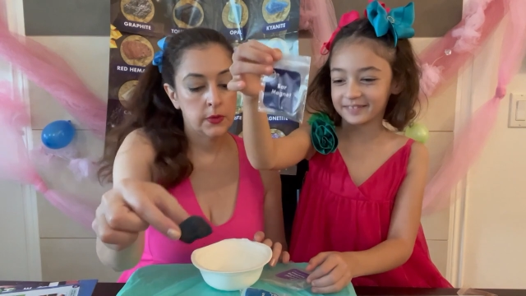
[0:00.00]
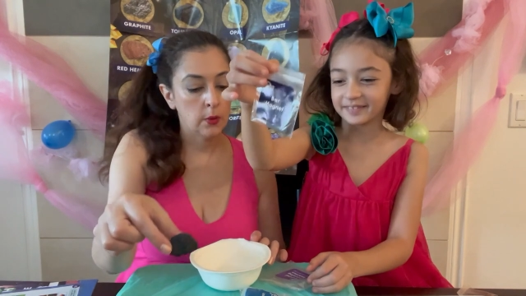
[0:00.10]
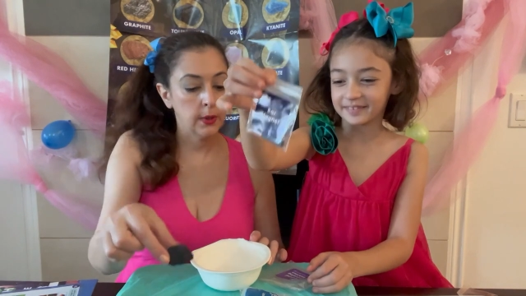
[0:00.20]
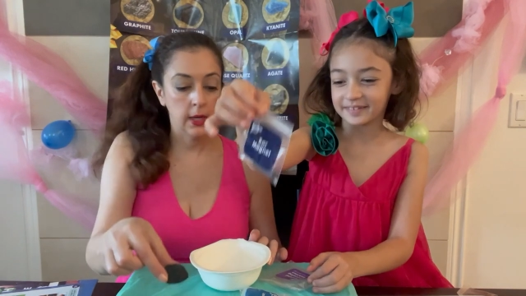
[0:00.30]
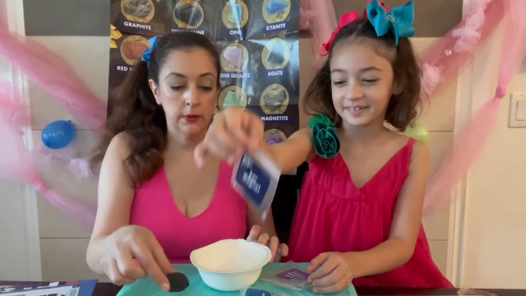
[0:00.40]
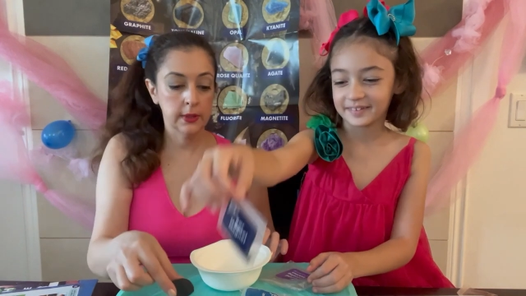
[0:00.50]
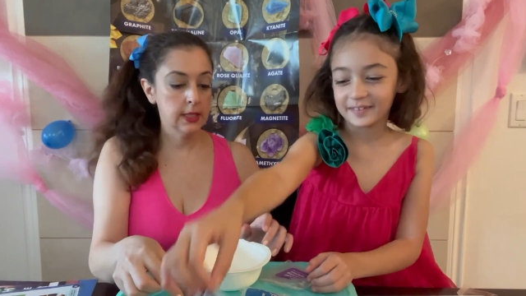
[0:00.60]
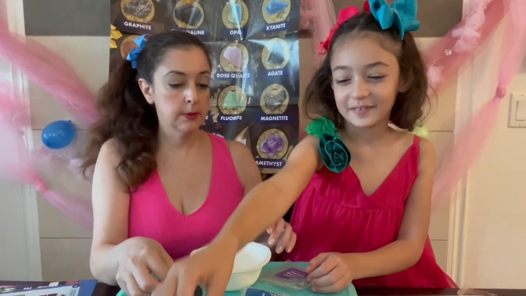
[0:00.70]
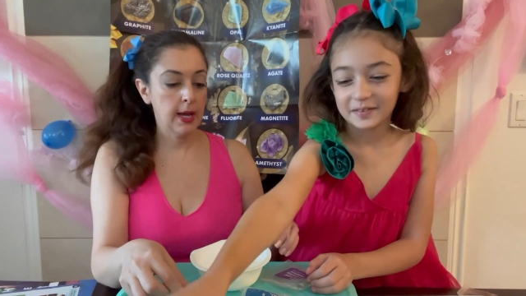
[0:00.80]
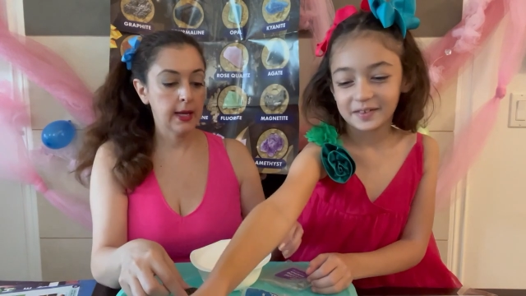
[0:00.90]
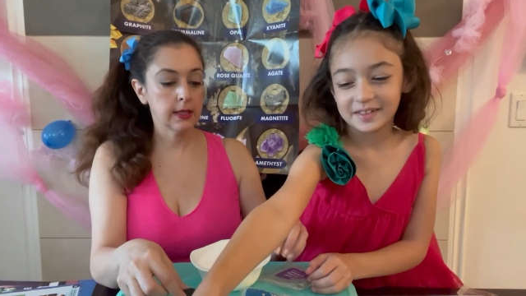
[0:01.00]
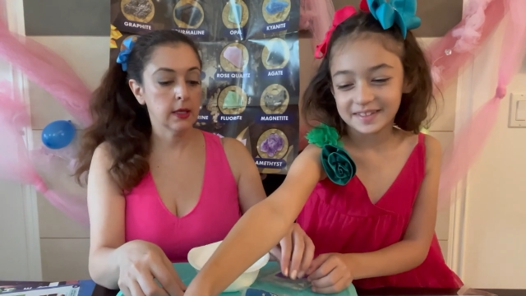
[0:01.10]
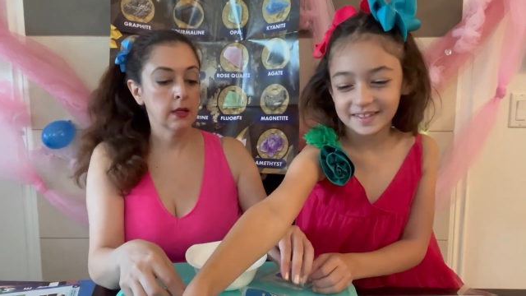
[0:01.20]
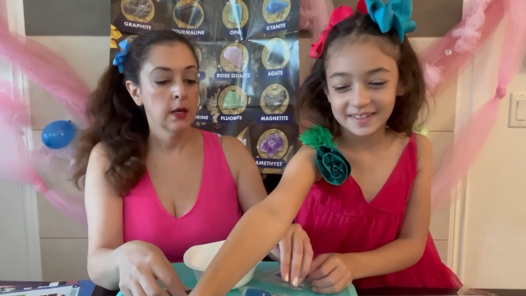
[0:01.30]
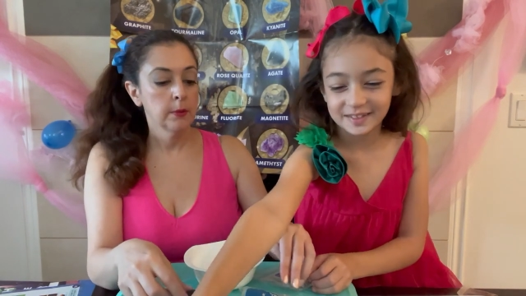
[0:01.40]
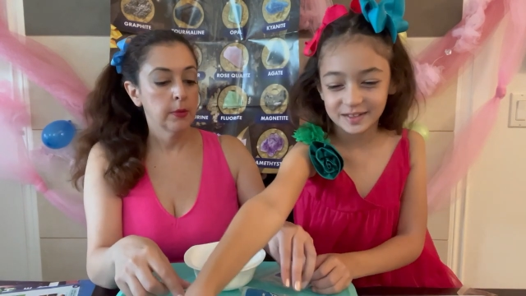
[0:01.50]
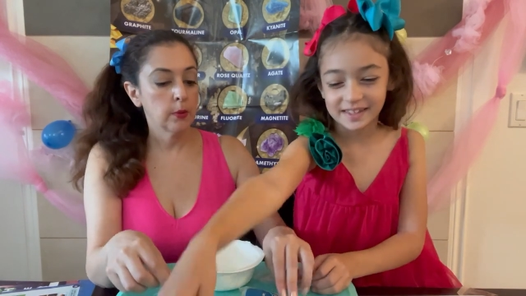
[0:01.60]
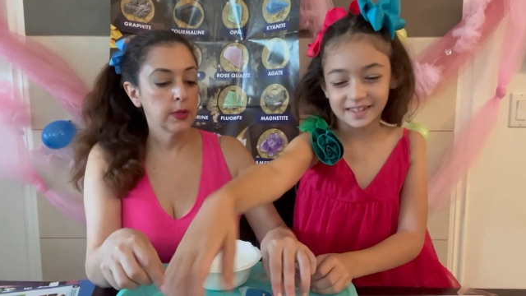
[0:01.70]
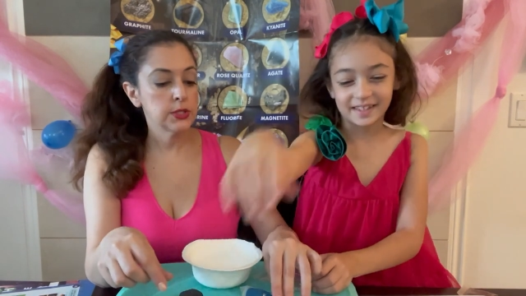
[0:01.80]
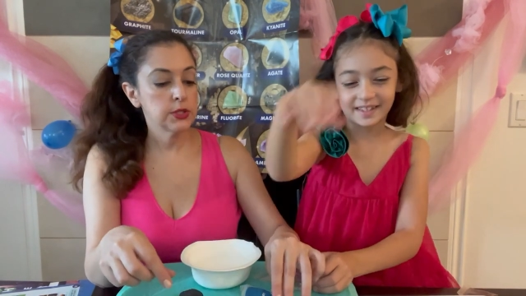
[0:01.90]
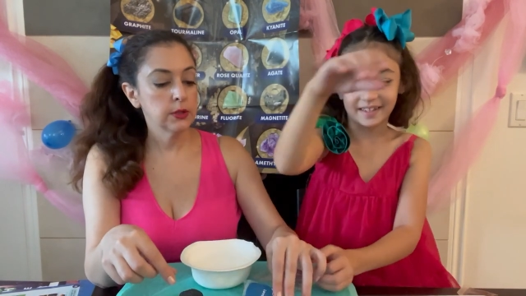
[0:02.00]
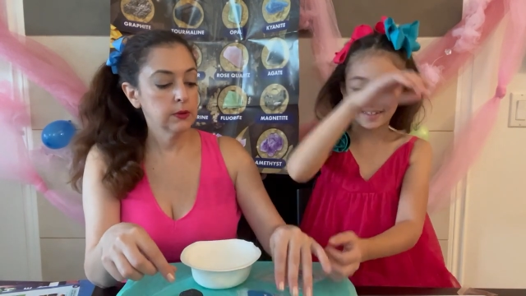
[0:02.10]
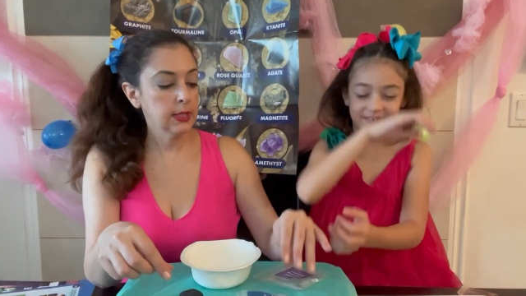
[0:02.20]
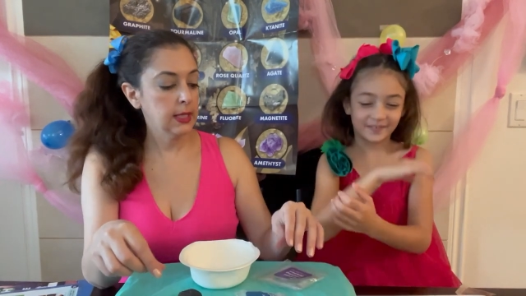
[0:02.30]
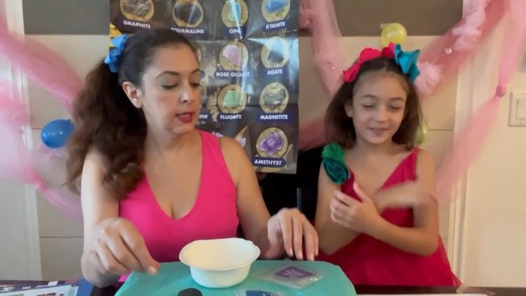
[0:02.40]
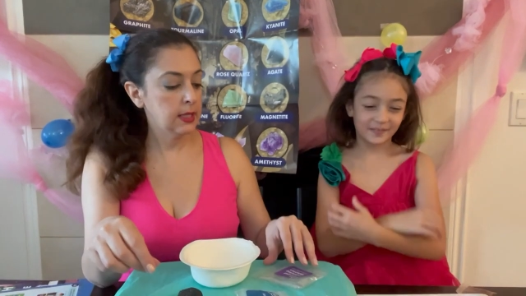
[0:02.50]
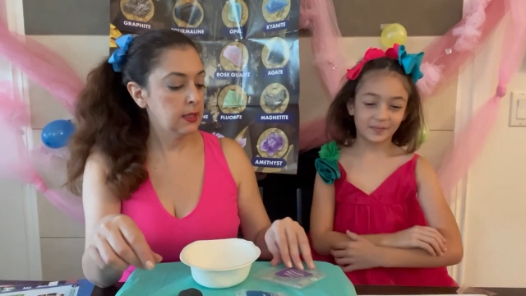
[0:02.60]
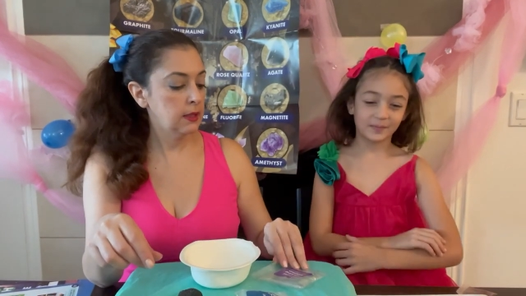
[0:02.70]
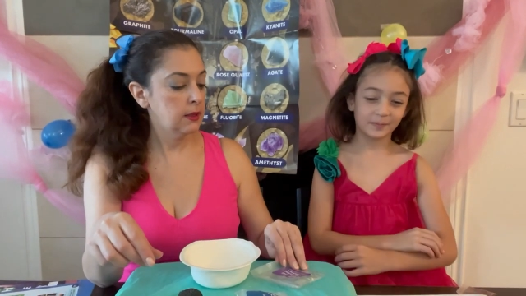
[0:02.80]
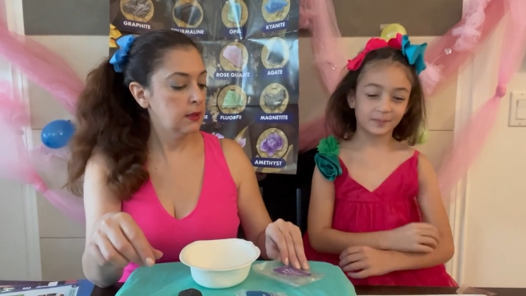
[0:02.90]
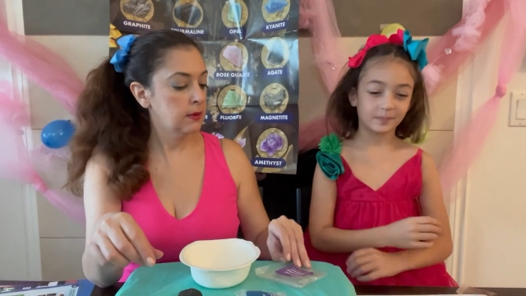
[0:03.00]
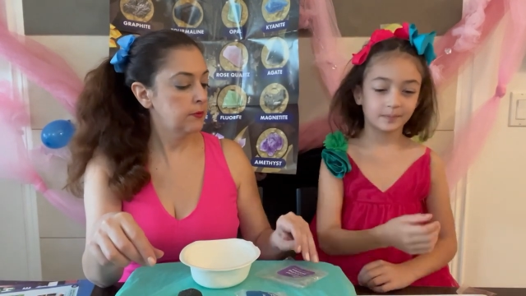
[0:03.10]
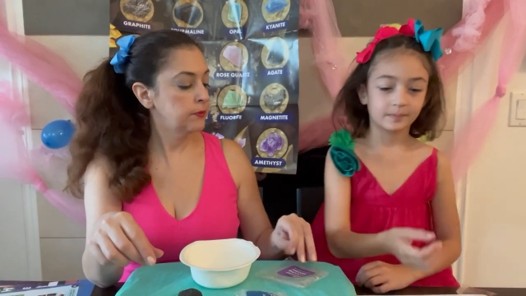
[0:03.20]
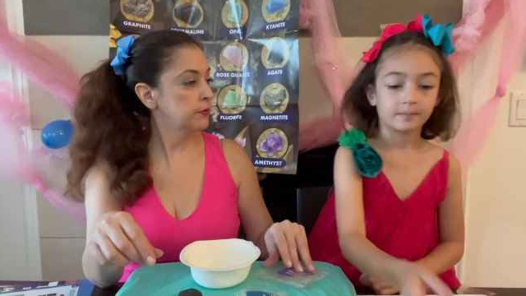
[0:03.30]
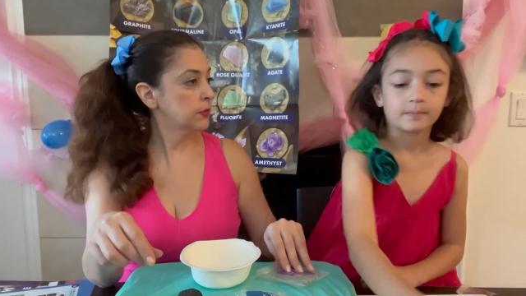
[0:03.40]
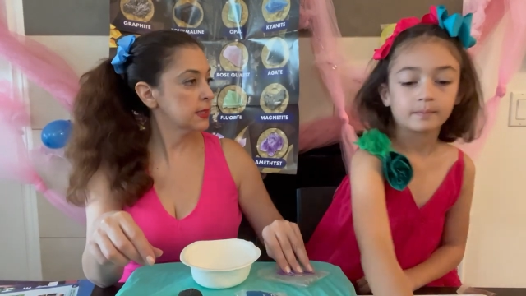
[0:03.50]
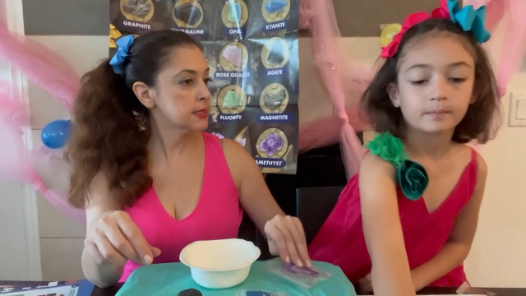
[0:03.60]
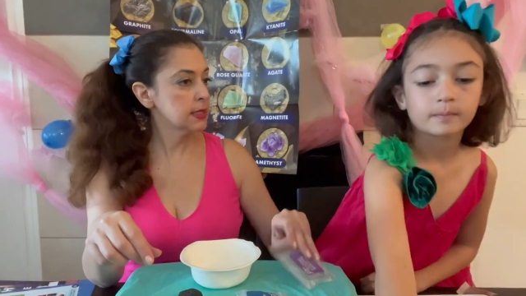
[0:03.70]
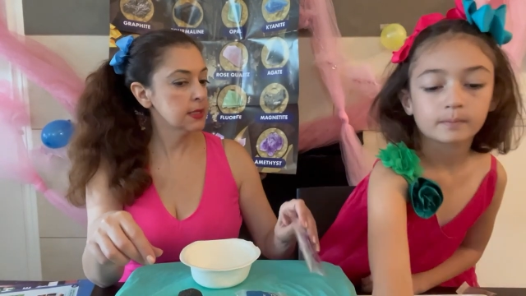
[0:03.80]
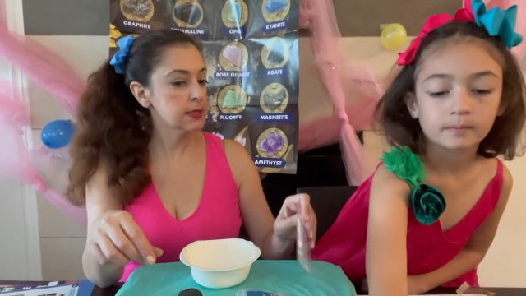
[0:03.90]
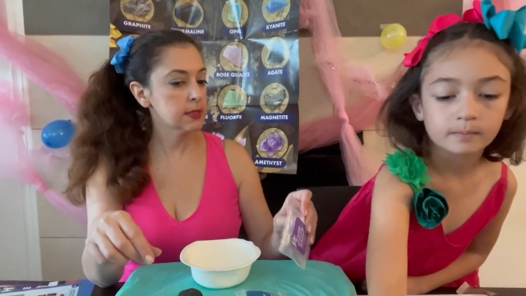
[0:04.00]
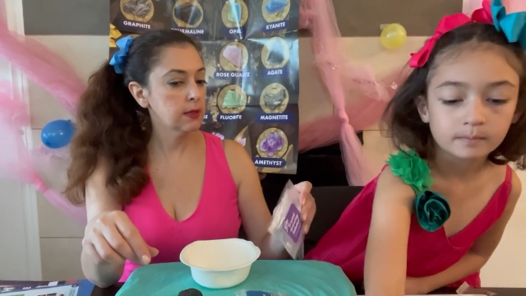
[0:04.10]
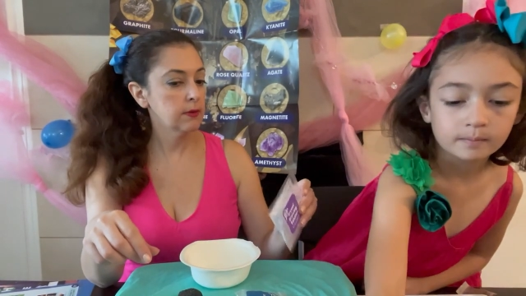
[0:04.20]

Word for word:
Speaker 1: No, we don't need a magnet, but we do need, what's this?